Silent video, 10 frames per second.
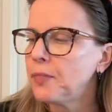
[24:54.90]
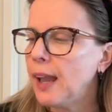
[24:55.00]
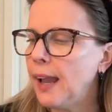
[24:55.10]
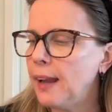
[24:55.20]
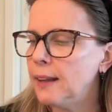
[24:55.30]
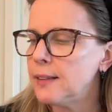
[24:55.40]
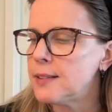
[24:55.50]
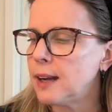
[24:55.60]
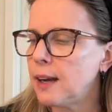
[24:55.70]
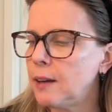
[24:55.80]
and
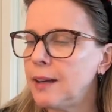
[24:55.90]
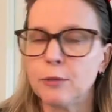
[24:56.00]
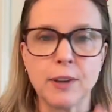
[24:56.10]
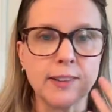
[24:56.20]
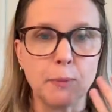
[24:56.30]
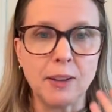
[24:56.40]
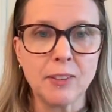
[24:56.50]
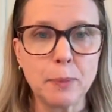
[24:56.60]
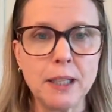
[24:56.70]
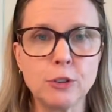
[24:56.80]
it affects my
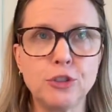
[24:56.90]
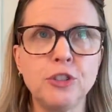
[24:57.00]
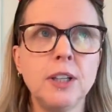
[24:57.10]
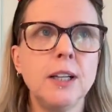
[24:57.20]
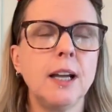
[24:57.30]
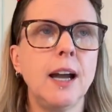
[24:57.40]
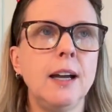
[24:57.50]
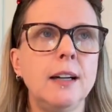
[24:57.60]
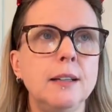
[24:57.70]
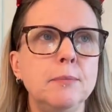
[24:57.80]
speech.
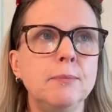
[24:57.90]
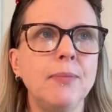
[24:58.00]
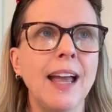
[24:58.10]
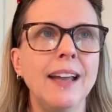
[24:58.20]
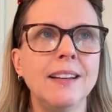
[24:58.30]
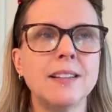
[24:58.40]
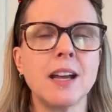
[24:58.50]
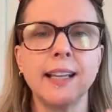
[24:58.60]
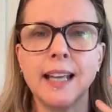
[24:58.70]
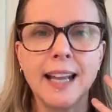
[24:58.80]
And
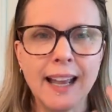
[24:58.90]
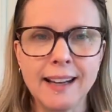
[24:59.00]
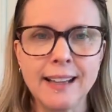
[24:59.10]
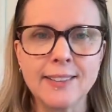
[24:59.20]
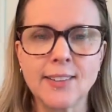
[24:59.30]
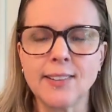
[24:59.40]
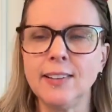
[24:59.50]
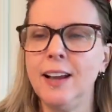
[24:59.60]
I get headaches